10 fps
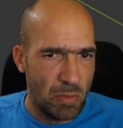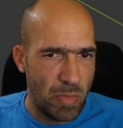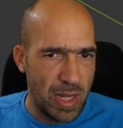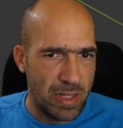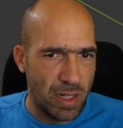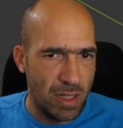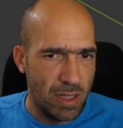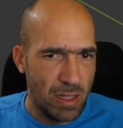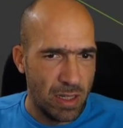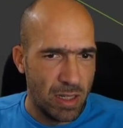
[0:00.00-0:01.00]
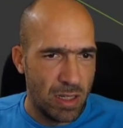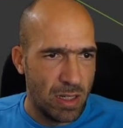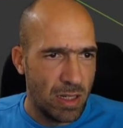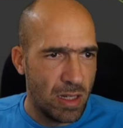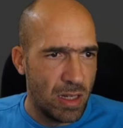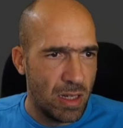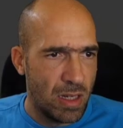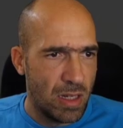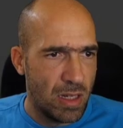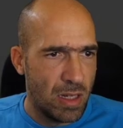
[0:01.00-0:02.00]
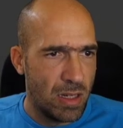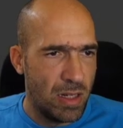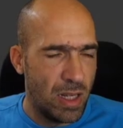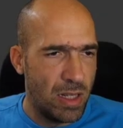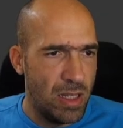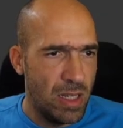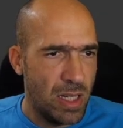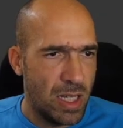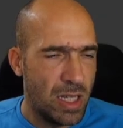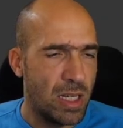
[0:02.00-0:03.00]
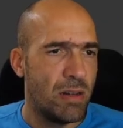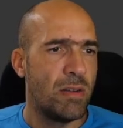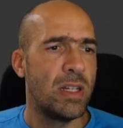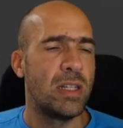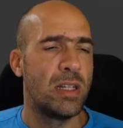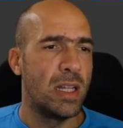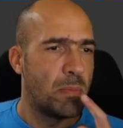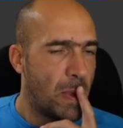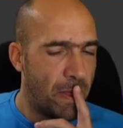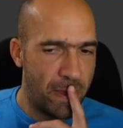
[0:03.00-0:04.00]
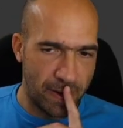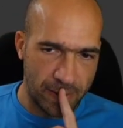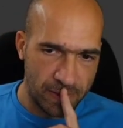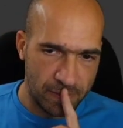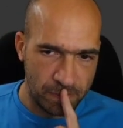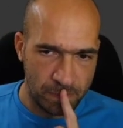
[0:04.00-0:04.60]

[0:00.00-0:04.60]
Basically, the idea here is, let me think.